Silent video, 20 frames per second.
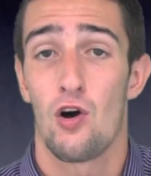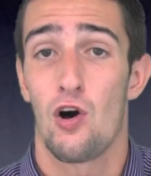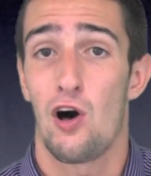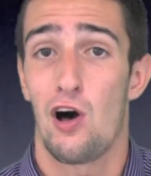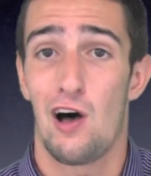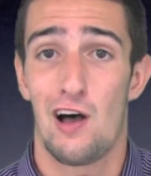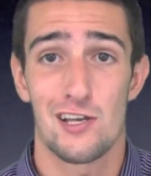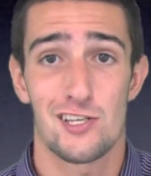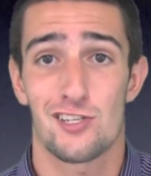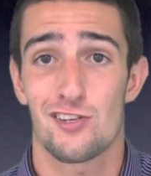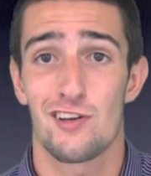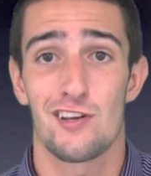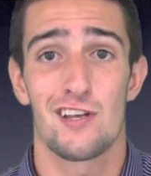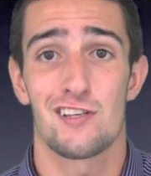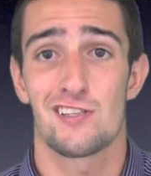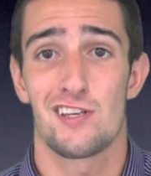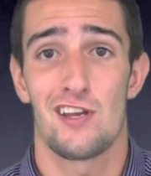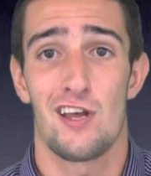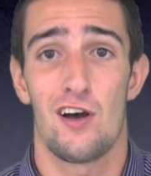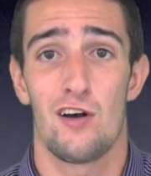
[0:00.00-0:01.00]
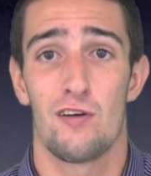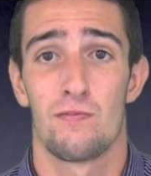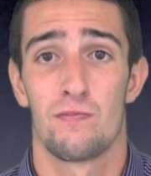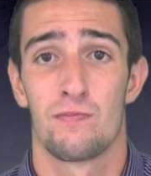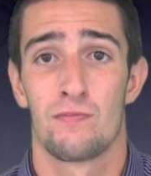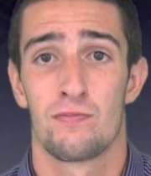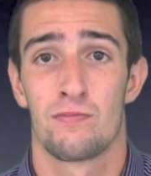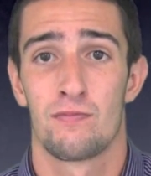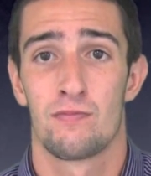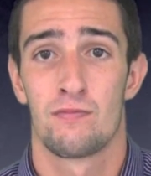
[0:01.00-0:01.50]
Austria doesn't know.
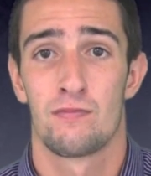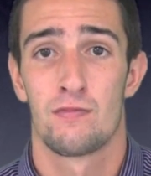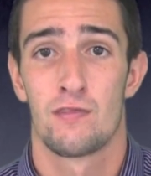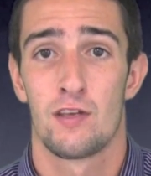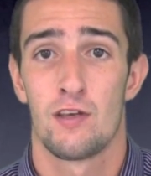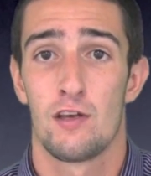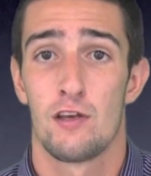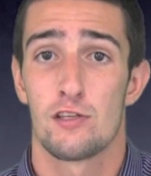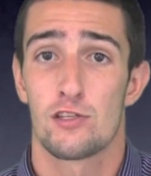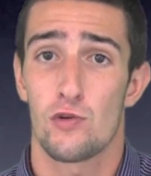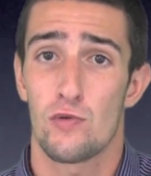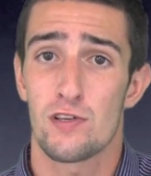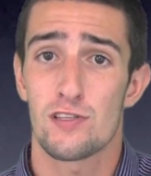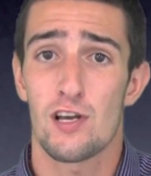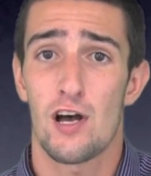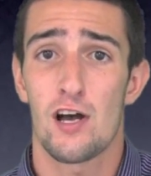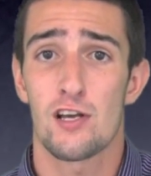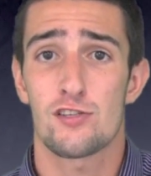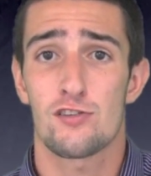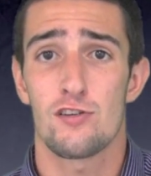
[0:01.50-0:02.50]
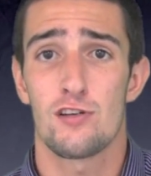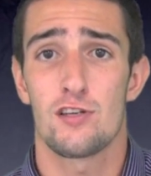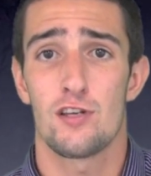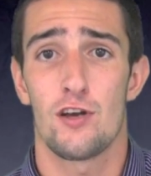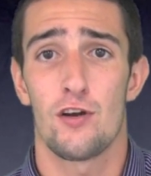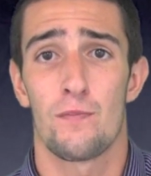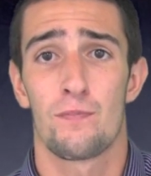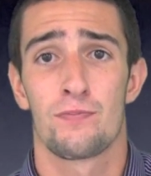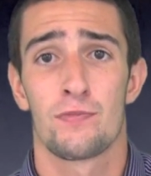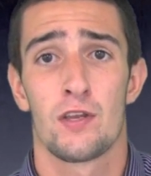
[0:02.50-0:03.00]
So what does Austria
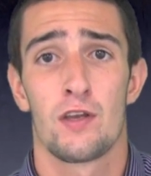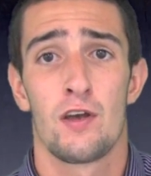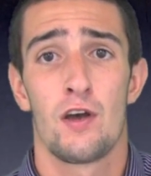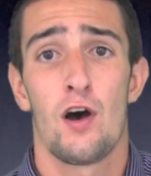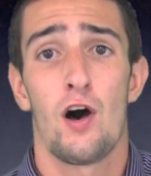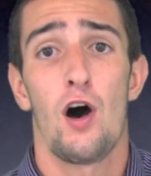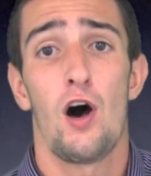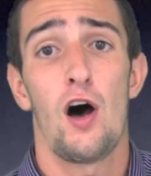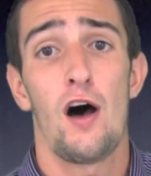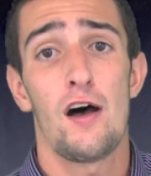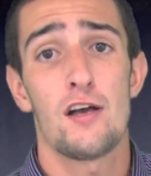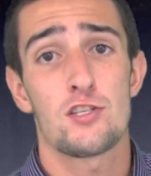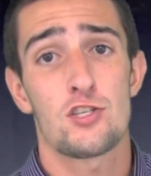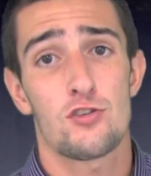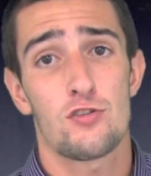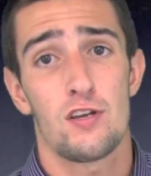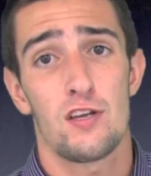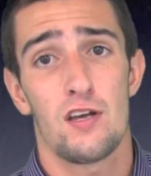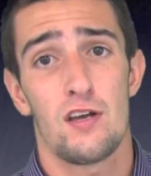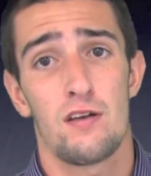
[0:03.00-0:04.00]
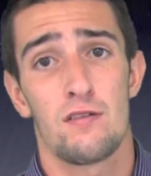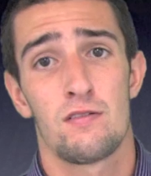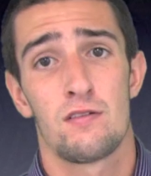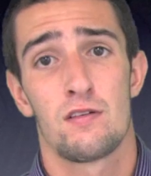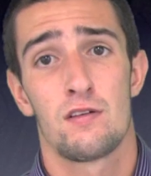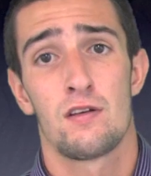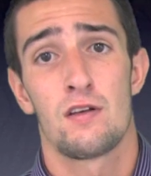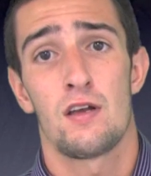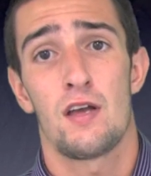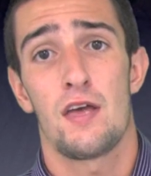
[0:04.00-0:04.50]
do? Austria
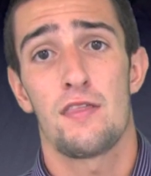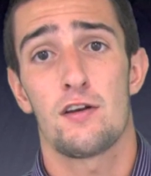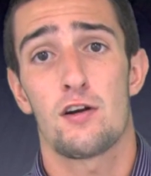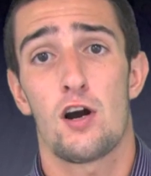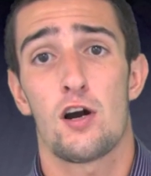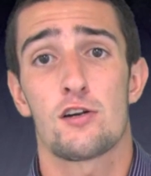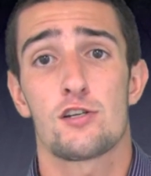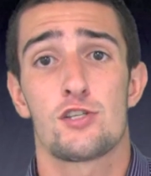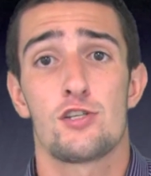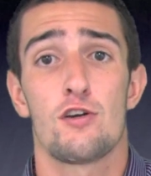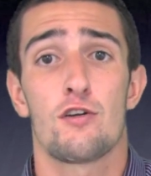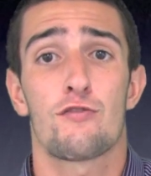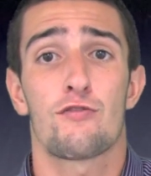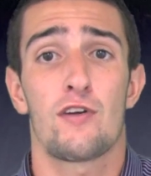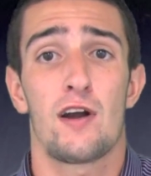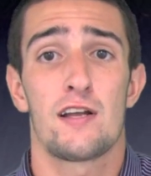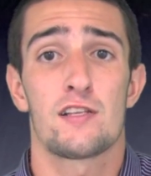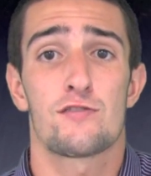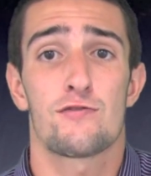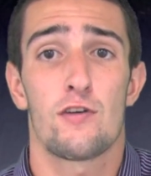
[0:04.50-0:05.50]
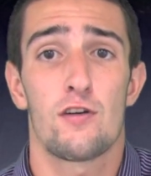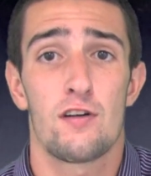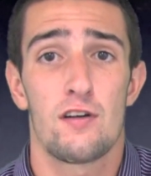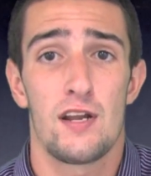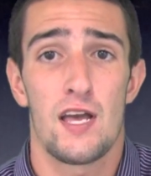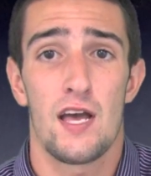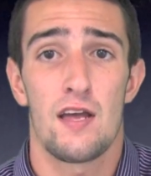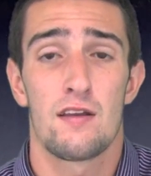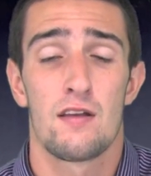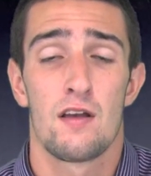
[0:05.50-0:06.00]
and their Archduke Franz
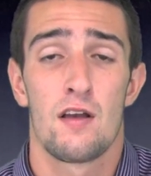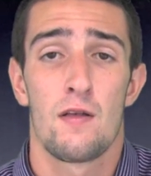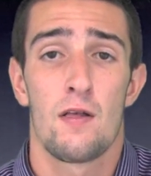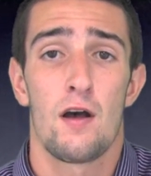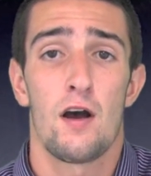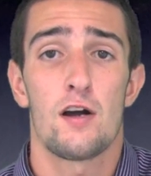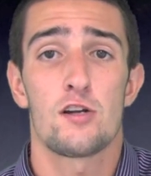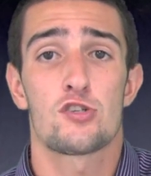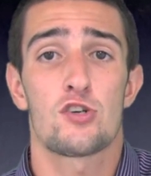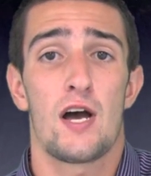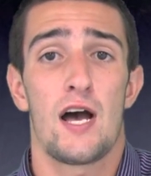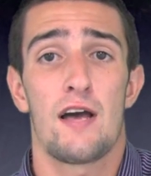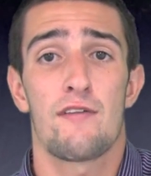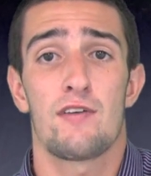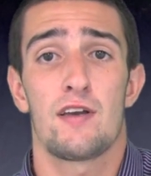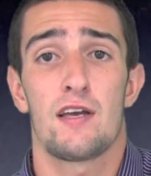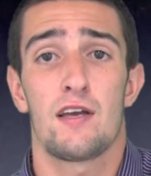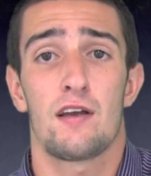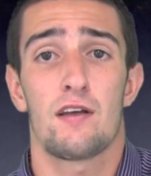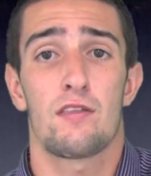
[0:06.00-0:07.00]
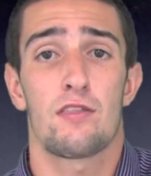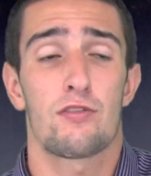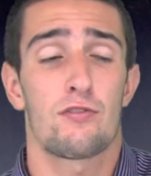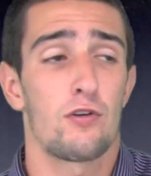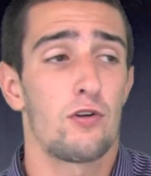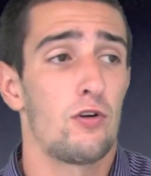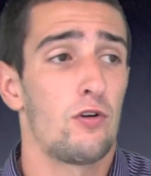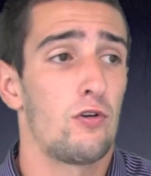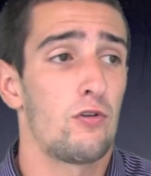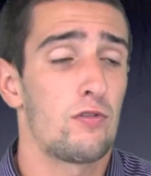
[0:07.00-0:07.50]
Ferdinand are driving
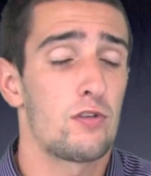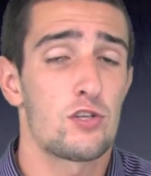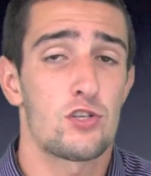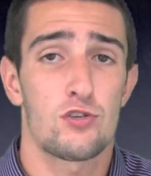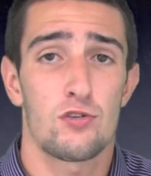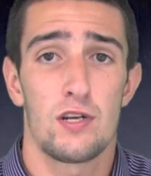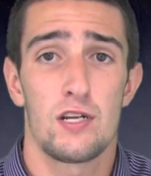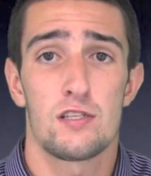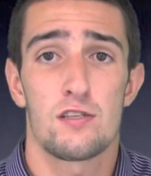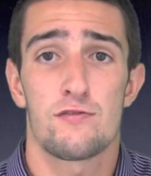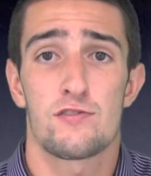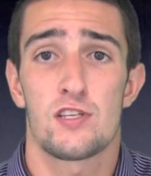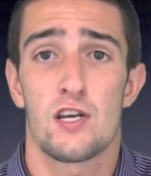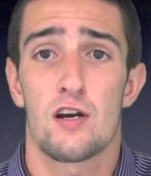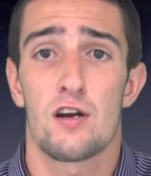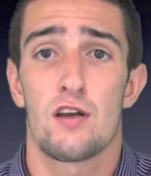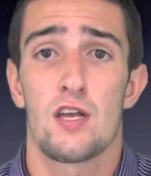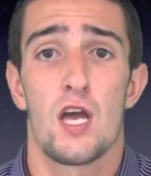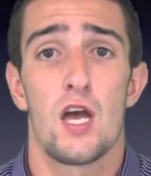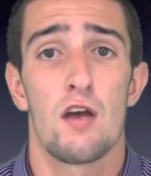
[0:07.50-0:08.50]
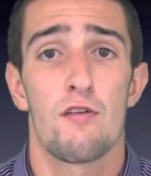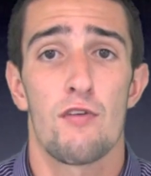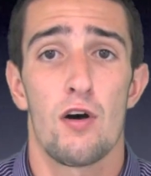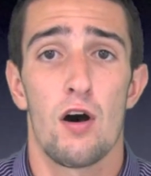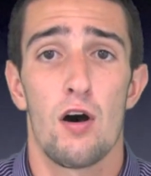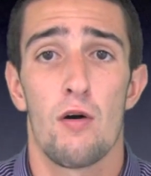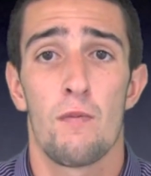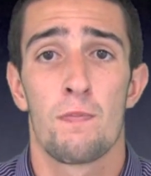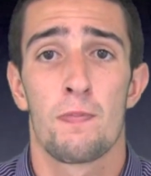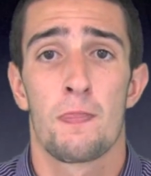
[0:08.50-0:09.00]
through the streets of
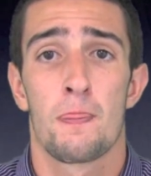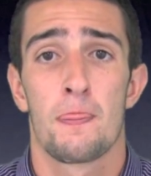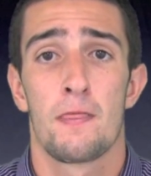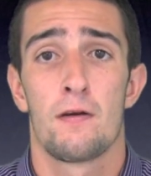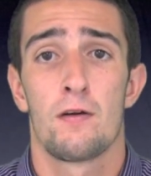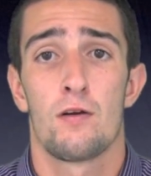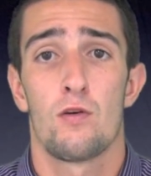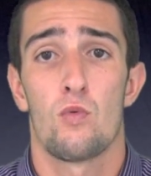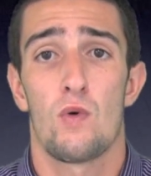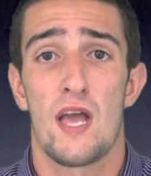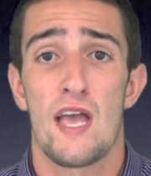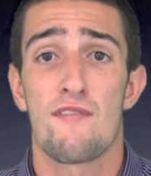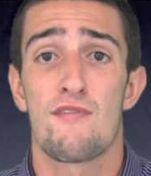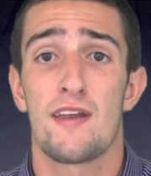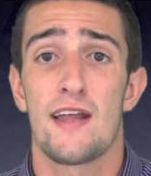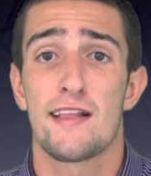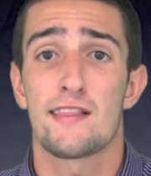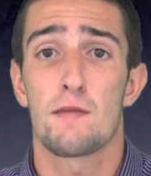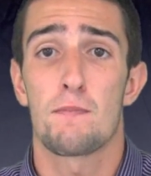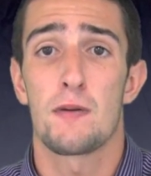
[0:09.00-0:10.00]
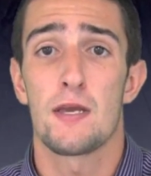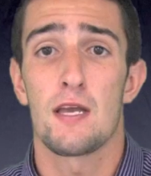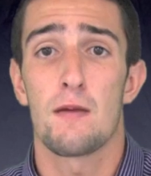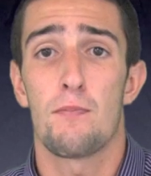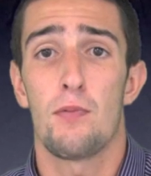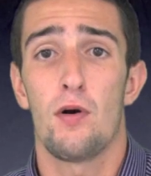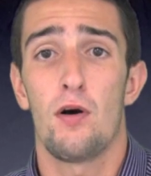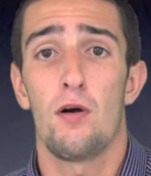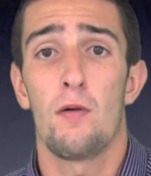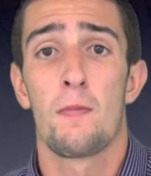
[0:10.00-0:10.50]
Sarajevo, waving at the
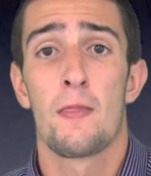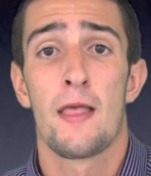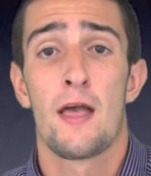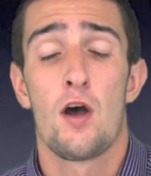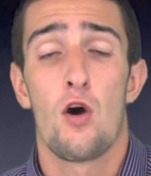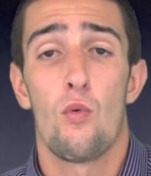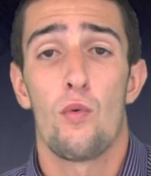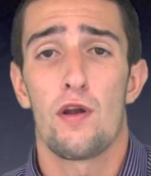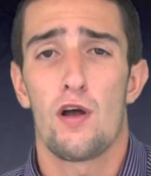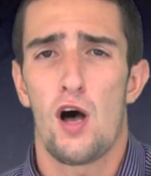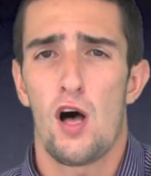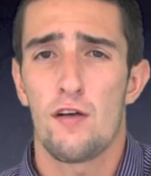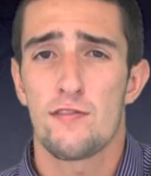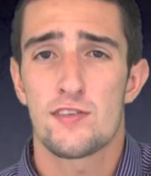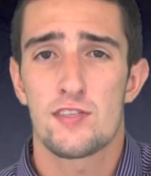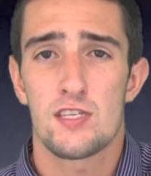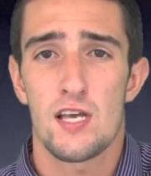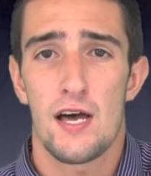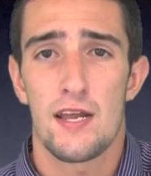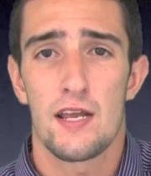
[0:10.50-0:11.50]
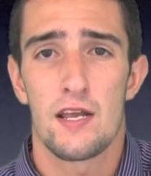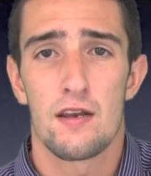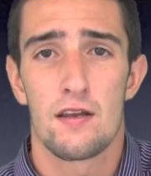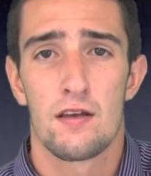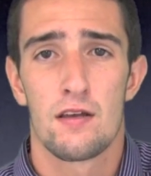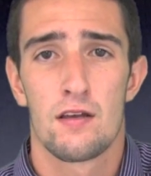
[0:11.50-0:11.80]
people, when all of a sudden,